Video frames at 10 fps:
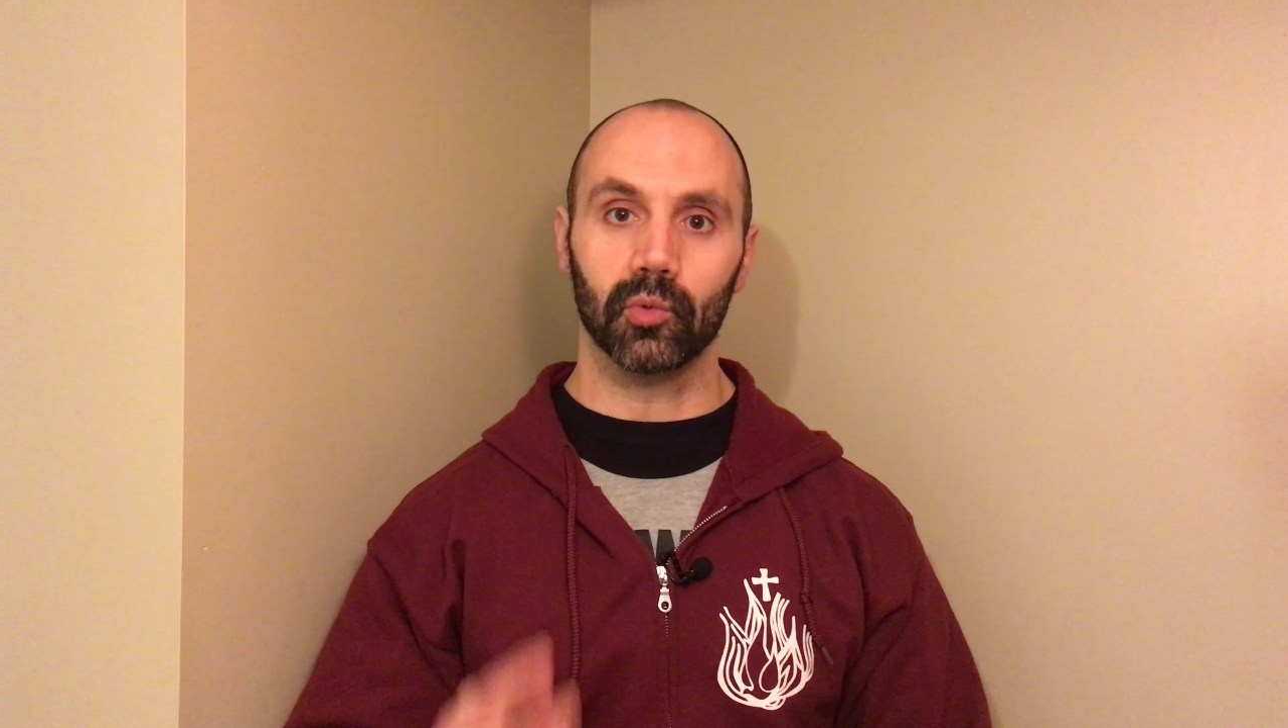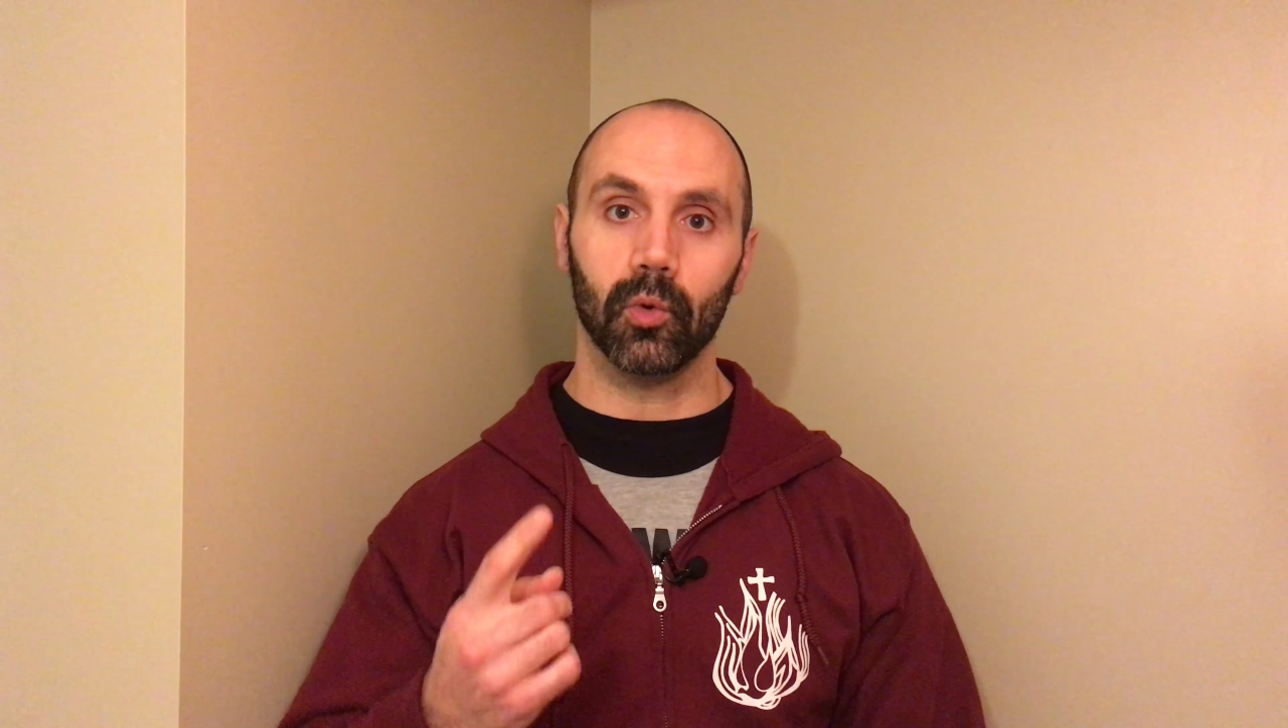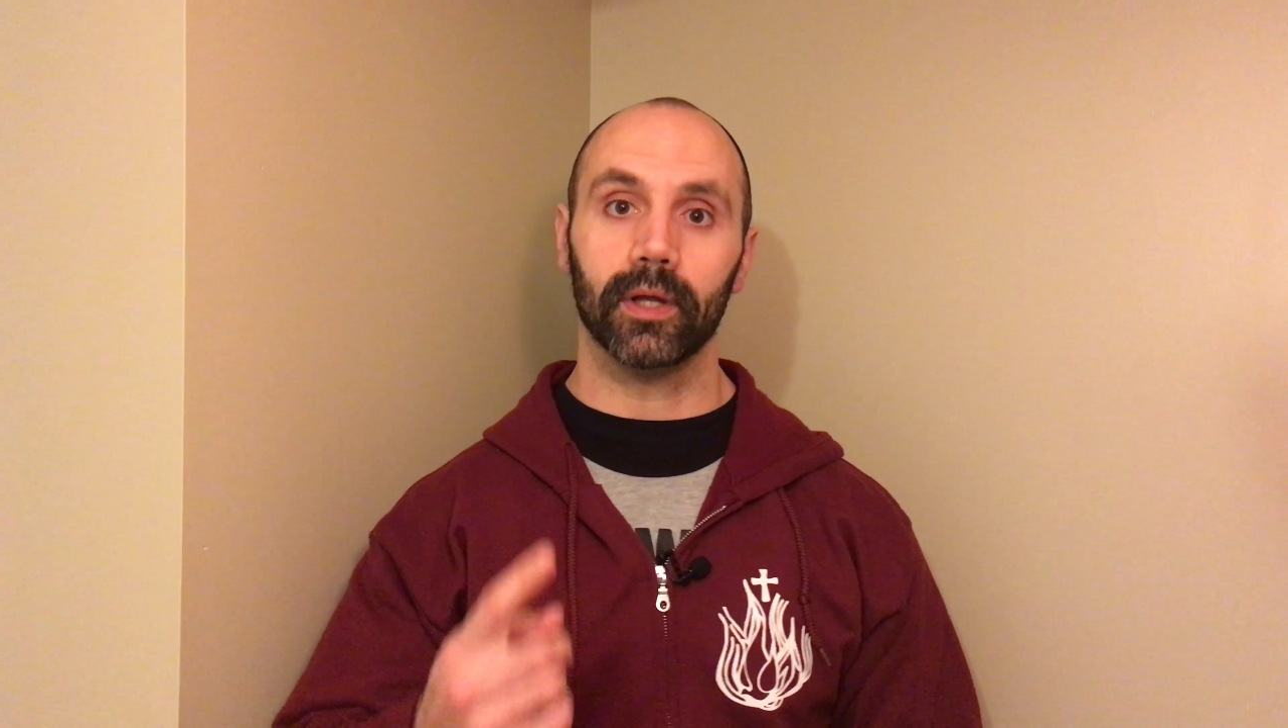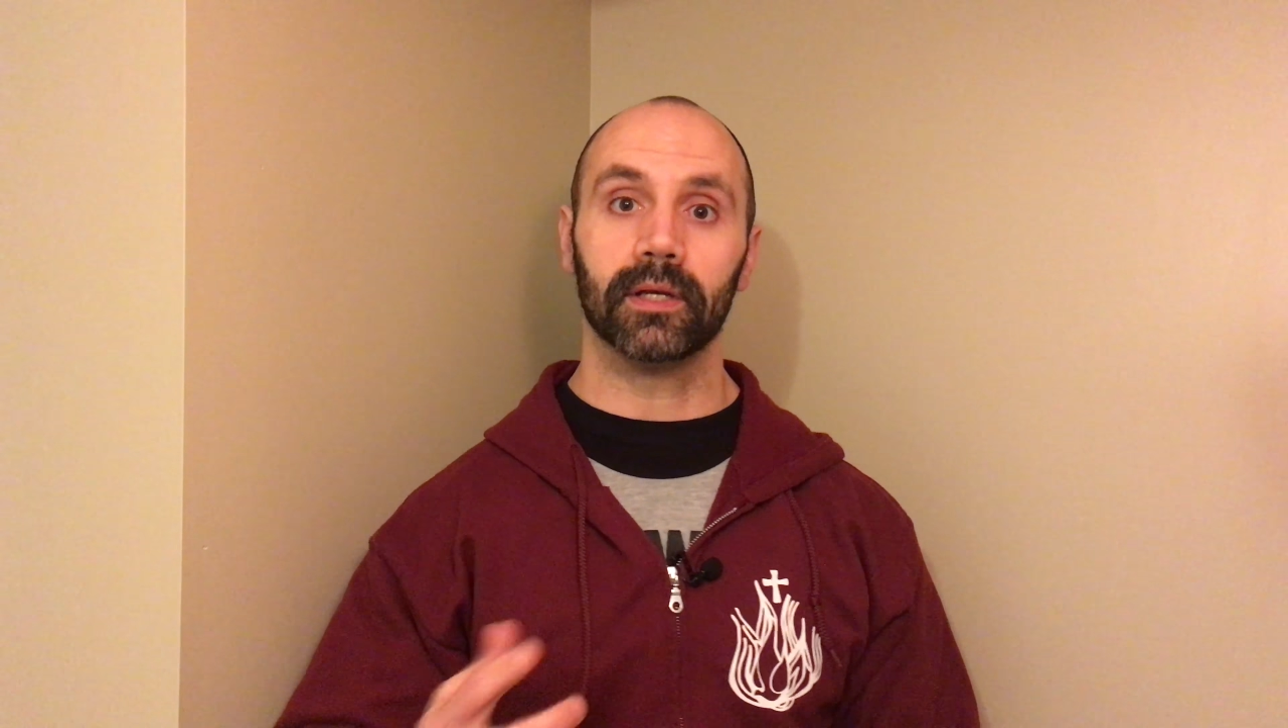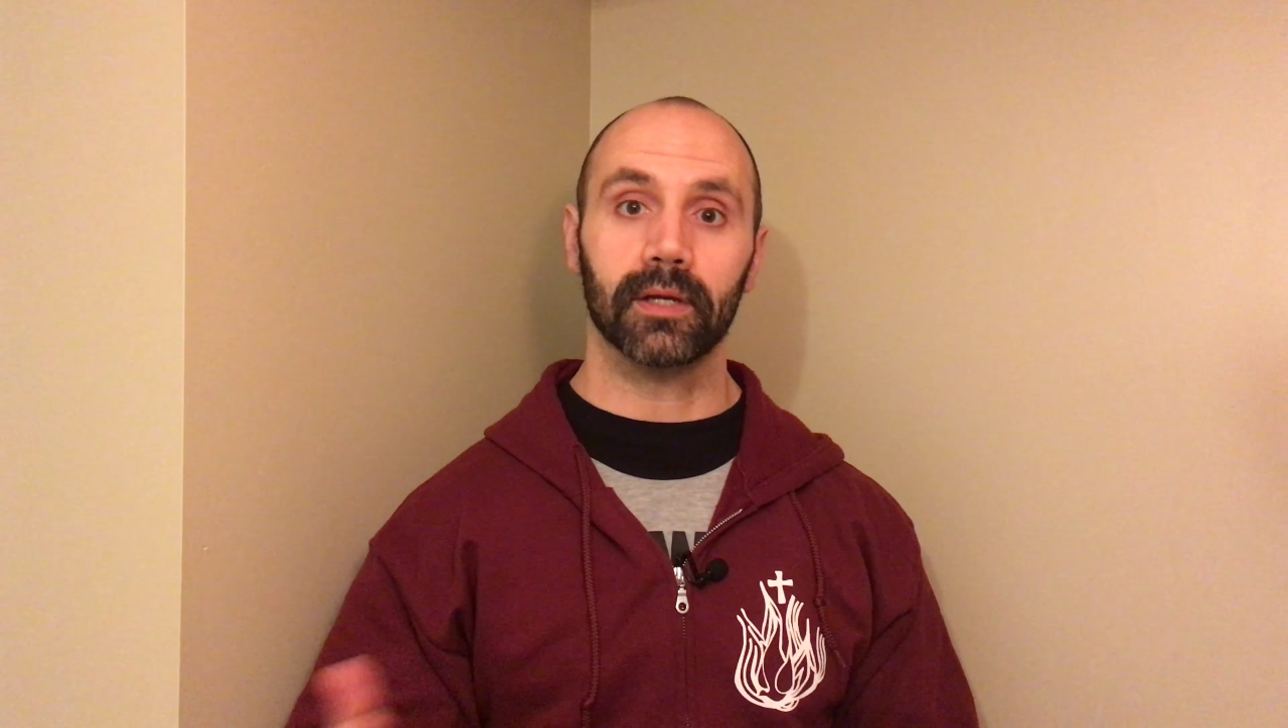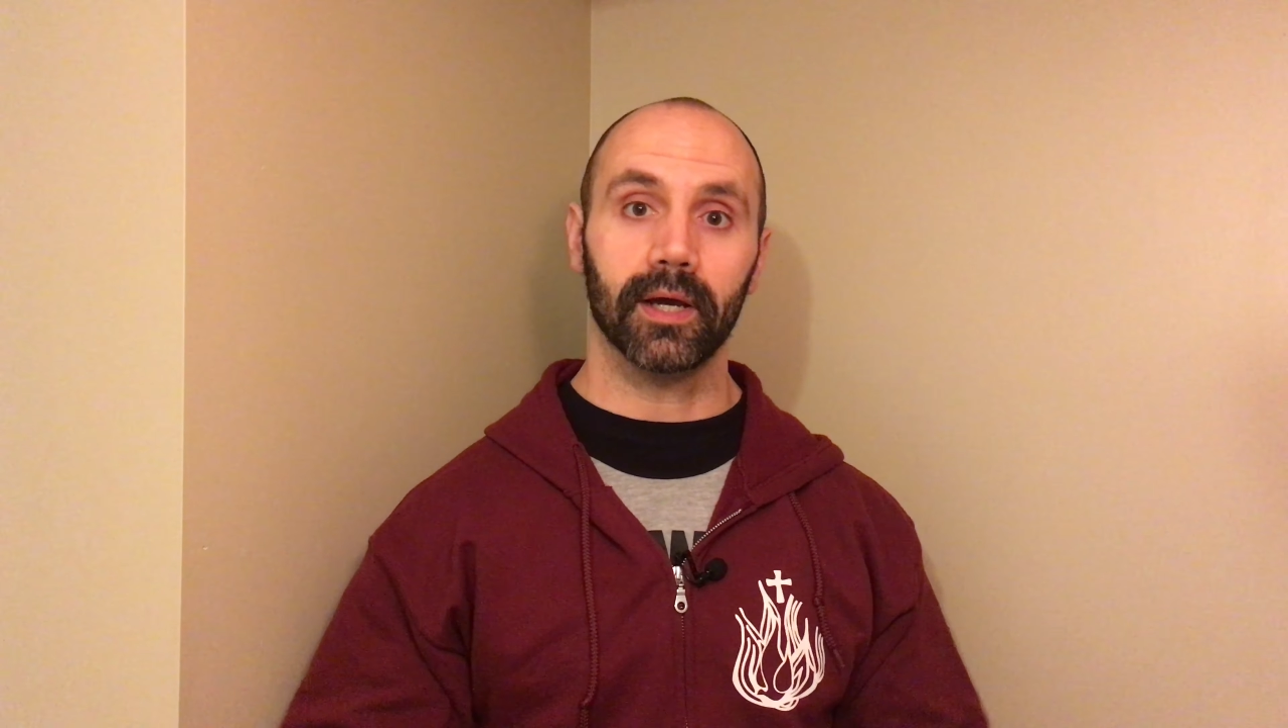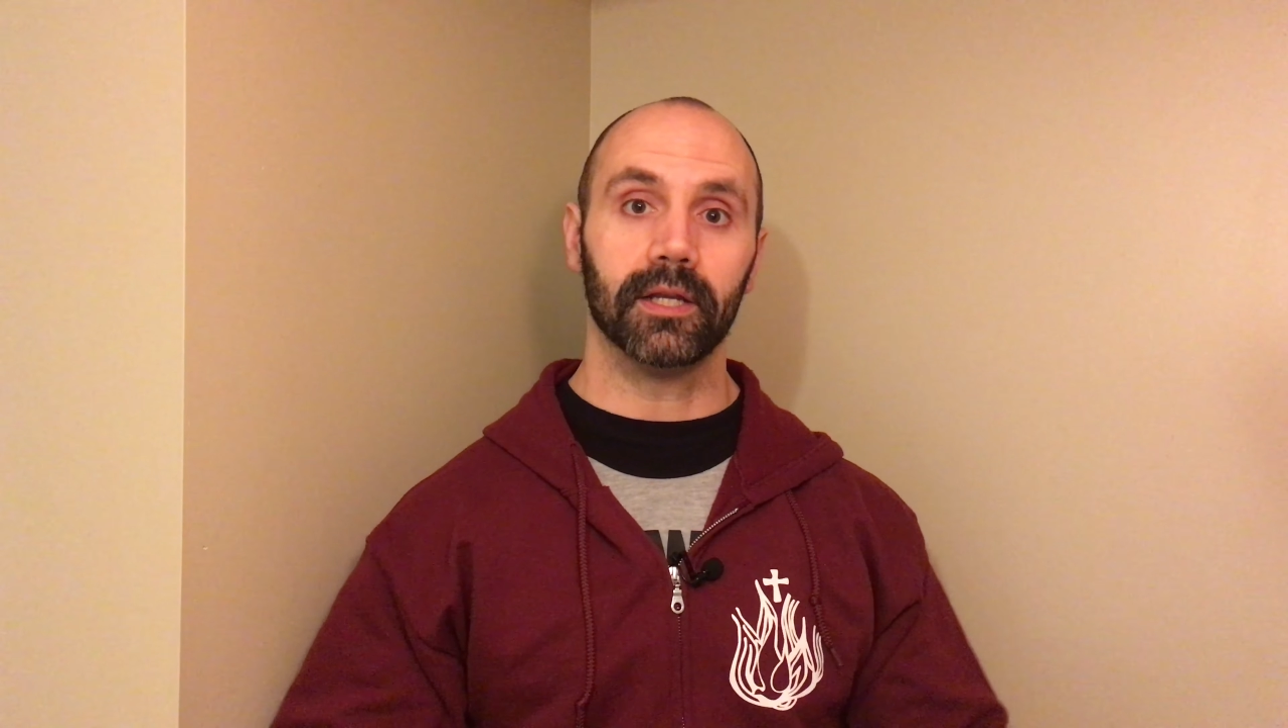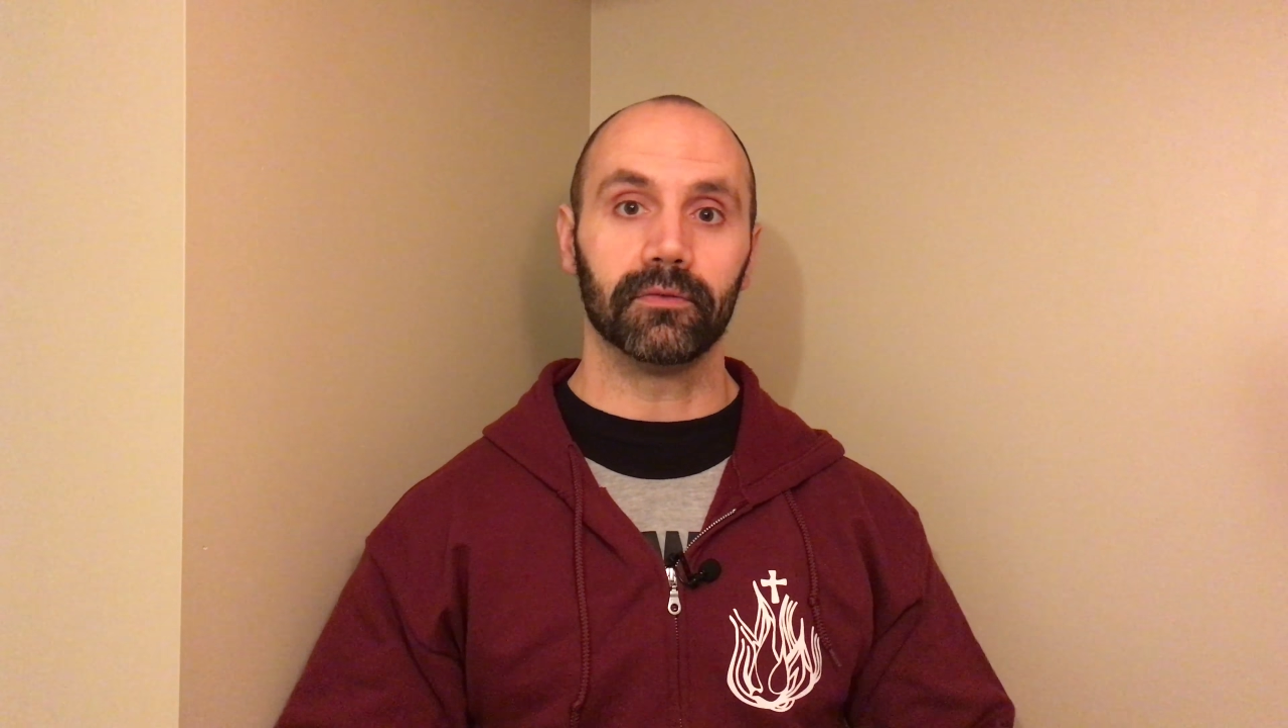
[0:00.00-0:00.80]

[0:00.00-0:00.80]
one kind